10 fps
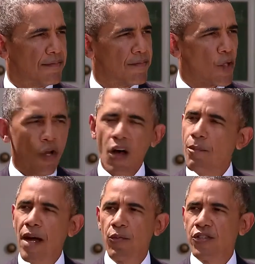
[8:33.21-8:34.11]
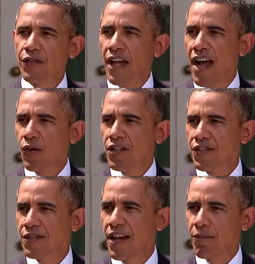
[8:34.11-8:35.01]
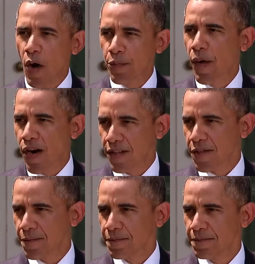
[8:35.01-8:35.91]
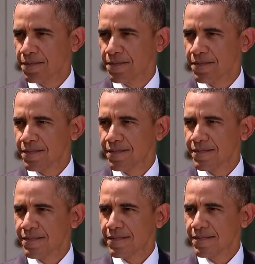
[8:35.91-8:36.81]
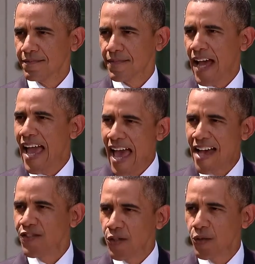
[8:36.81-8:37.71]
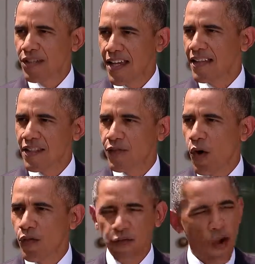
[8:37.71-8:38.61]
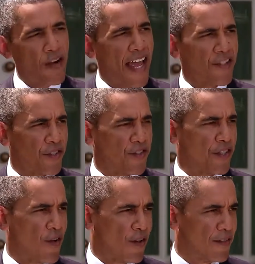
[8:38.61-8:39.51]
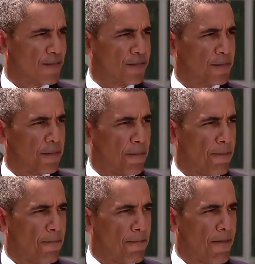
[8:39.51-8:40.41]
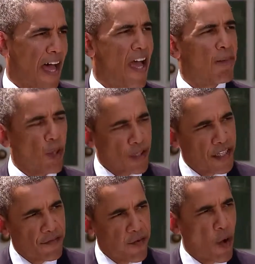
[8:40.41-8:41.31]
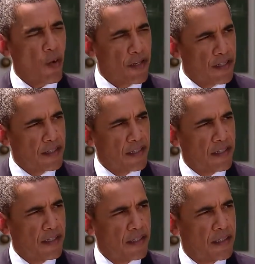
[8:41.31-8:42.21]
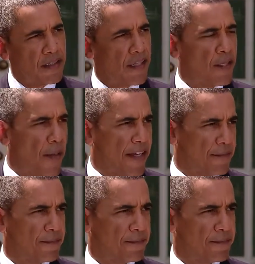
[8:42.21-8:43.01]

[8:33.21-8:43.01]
So to all members of Congress of both parties, I ask you to take this vote for our national security. I am looking forward to the debate.